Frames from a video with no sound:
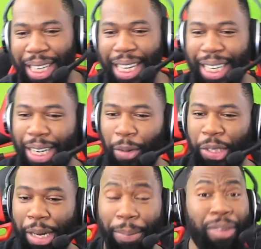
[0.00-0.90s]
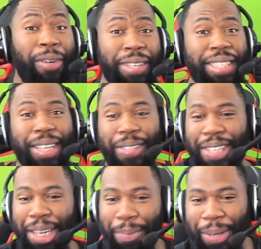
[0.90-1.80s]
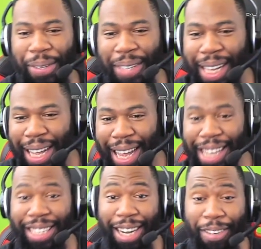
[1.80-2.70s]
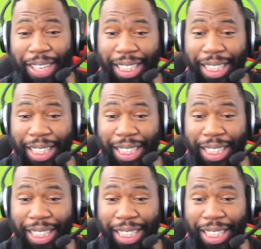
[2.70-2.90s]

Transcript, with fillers: Gogeta Blue versus Gogeta Blue, incoming.